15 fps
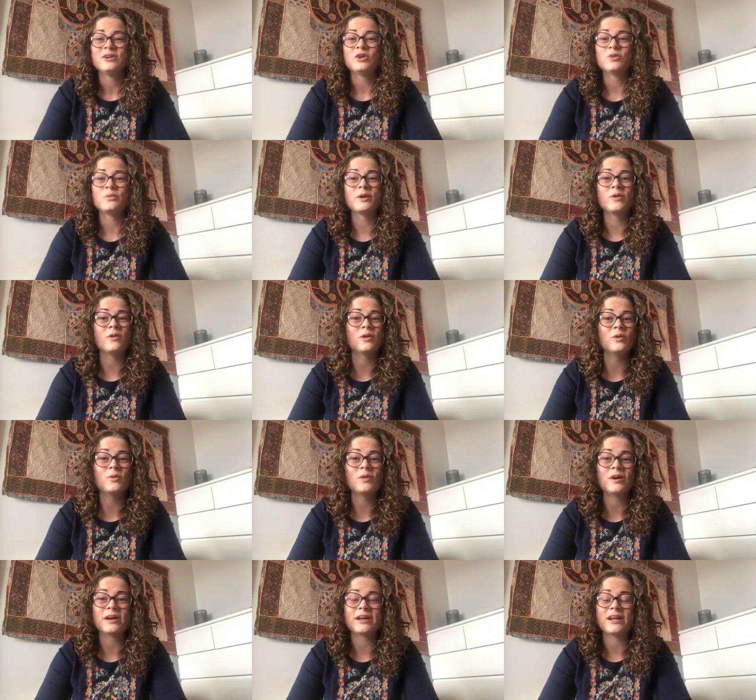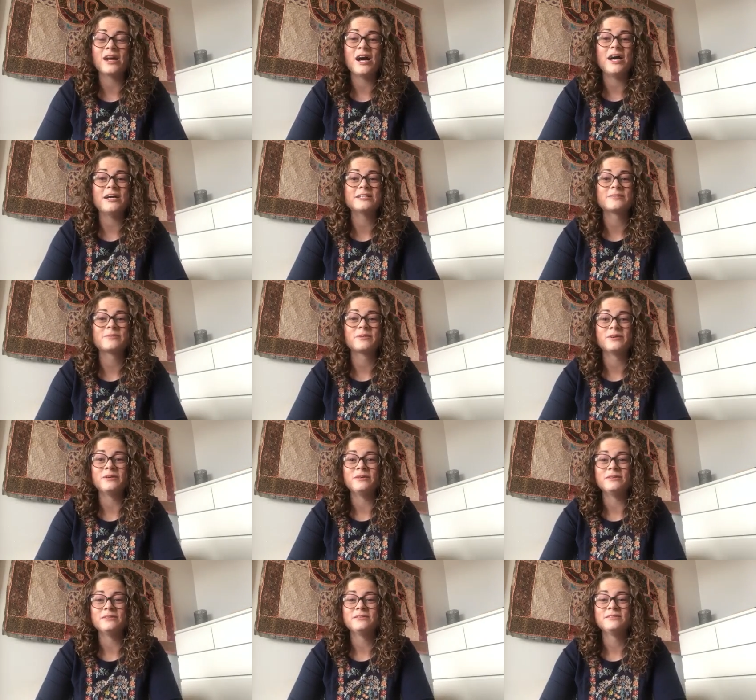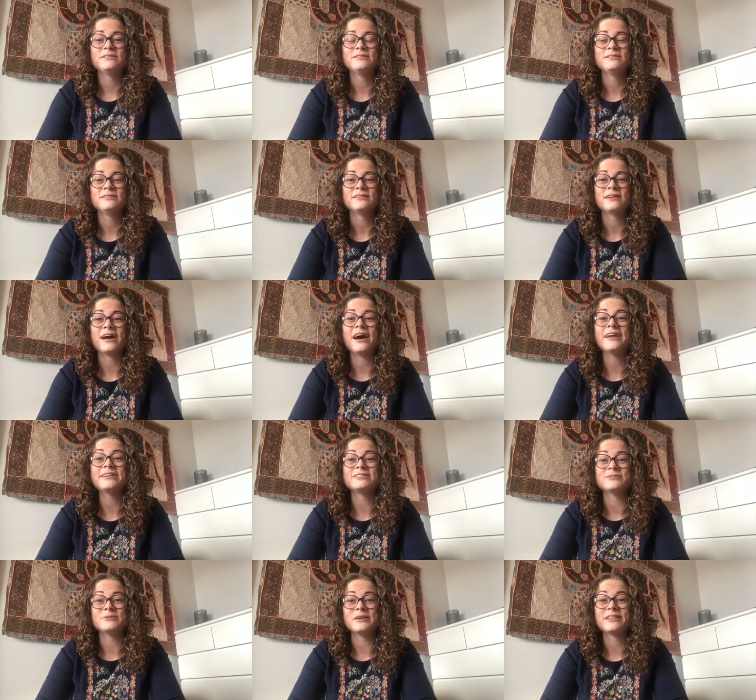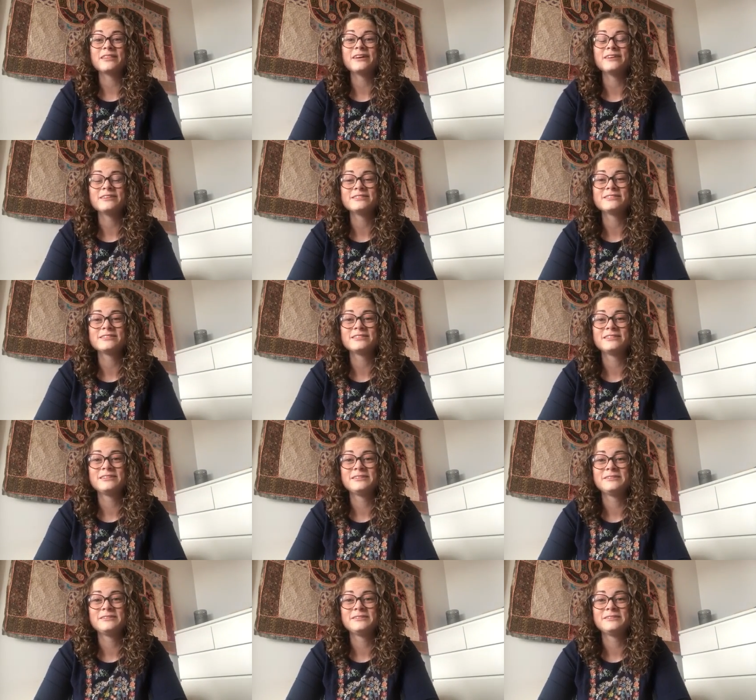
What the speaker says: or we're going to work in a hospital, God is with us.